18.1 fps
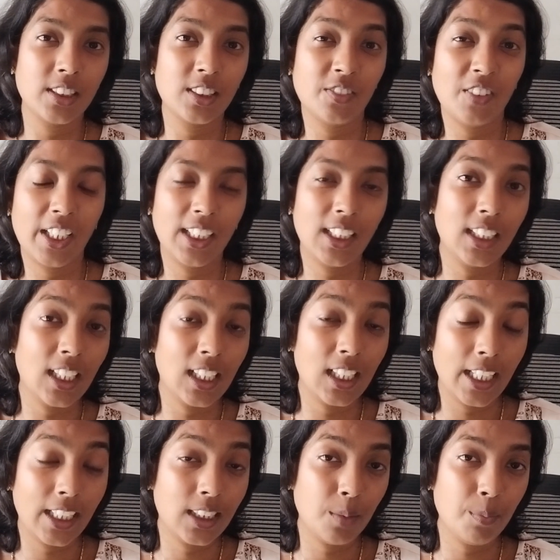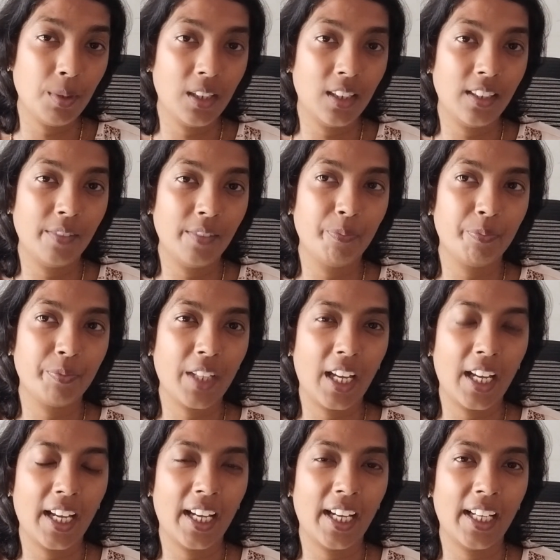it's very relatable
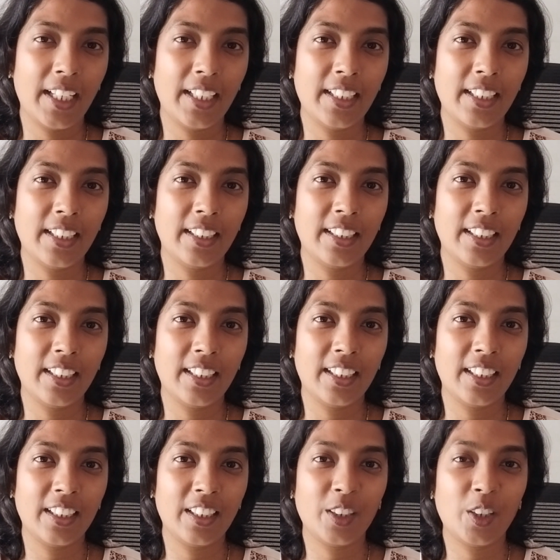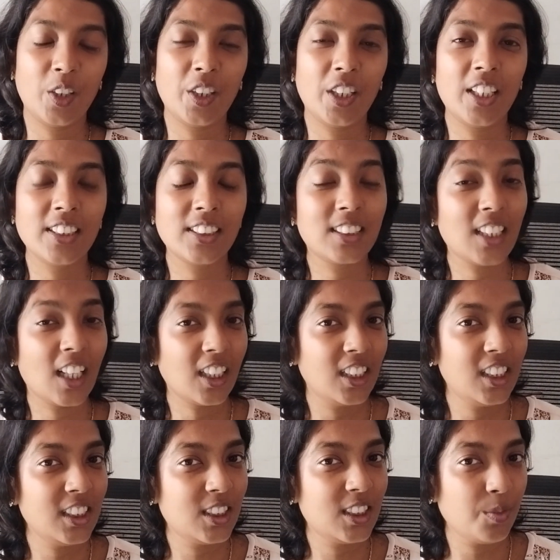and uh, her
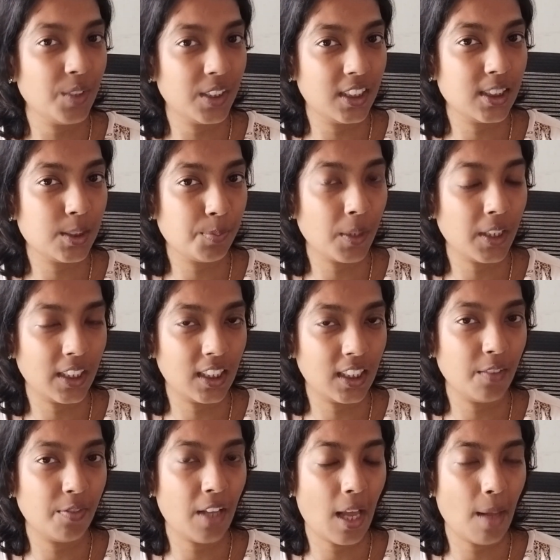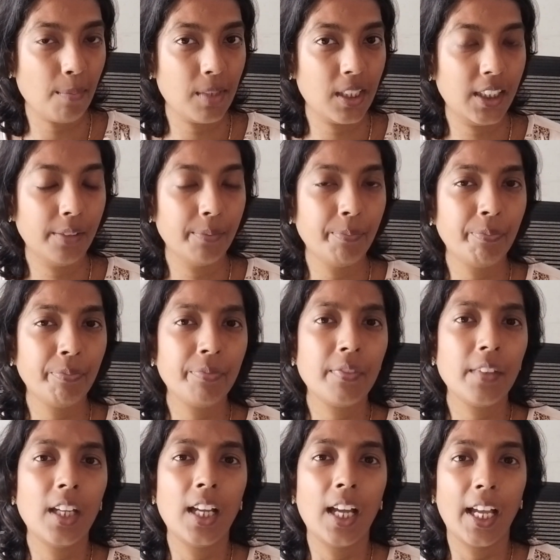struggles with this particular family.
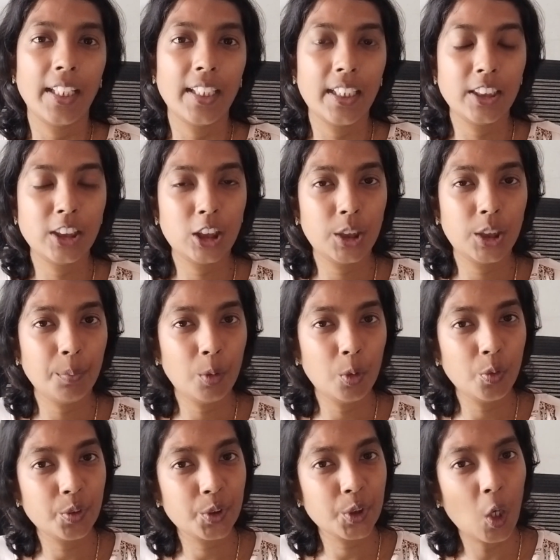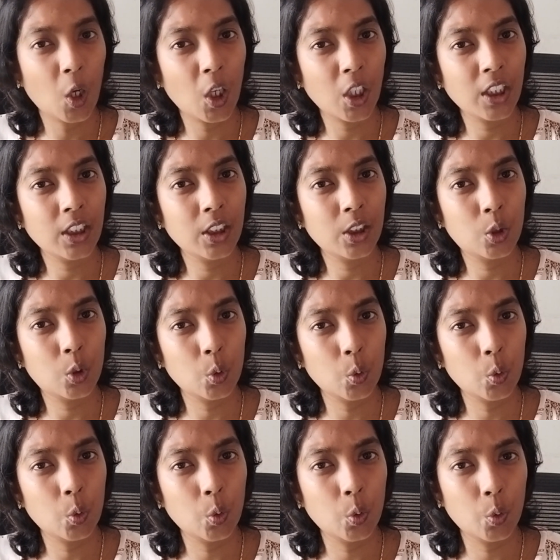And then she moves on
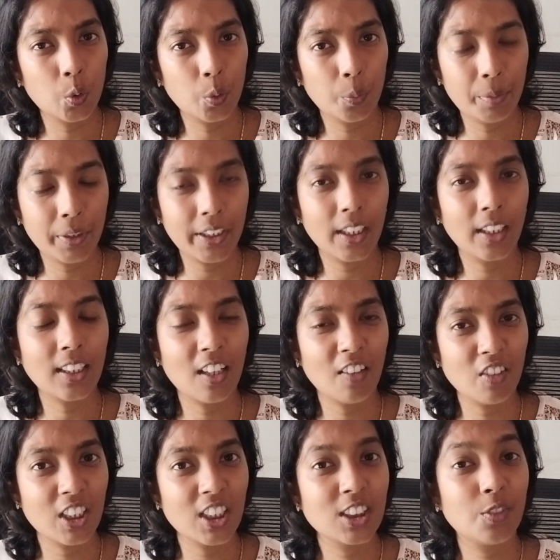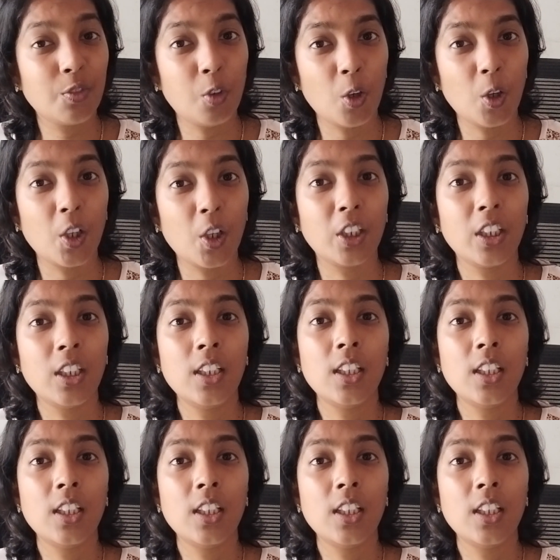to be a governess for